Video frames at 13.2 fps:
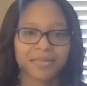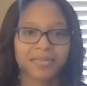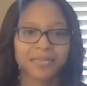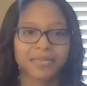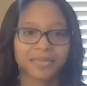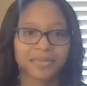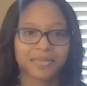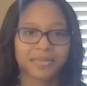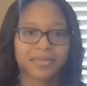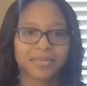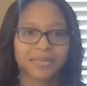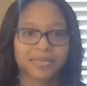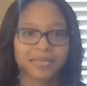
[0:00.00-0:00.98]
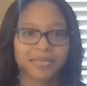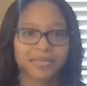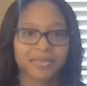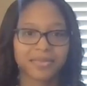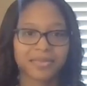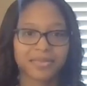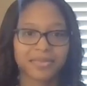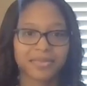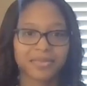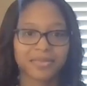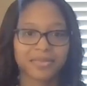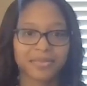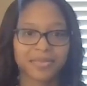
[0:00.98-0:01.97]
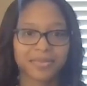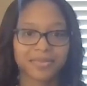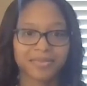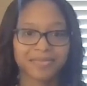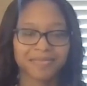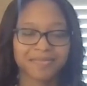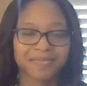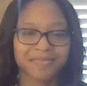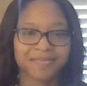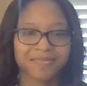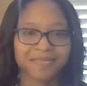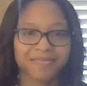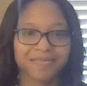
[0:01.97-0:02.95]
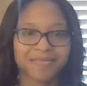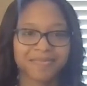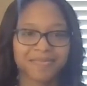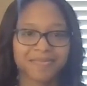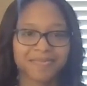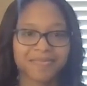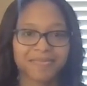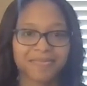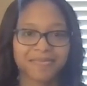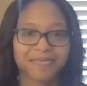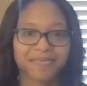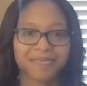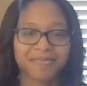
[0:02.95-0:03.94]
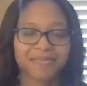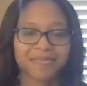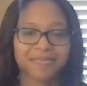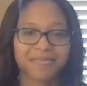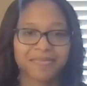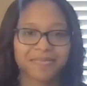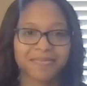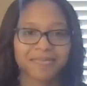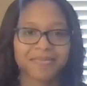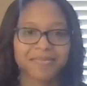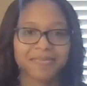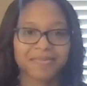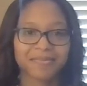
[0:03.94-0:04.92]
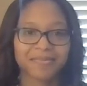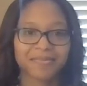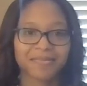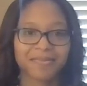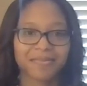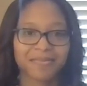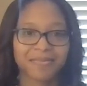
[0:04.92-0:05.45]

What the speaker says: No words are spoken by the person on screen.